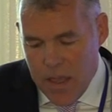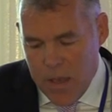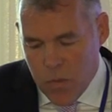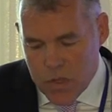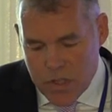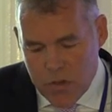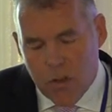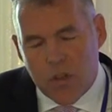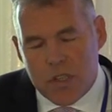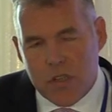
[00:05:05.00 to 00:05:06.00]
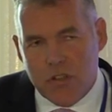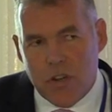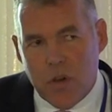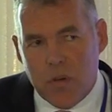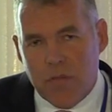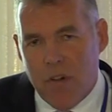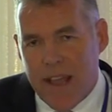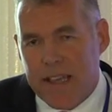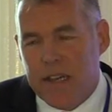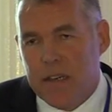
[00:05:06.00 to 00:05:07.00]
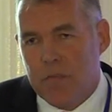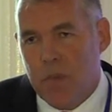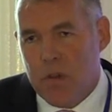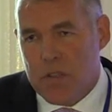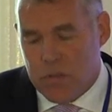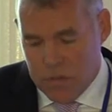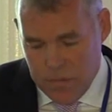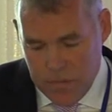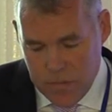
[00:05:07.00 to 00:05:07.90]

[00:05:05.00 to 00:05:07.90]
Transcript: it will soon lose control of Raqqa and Mosul.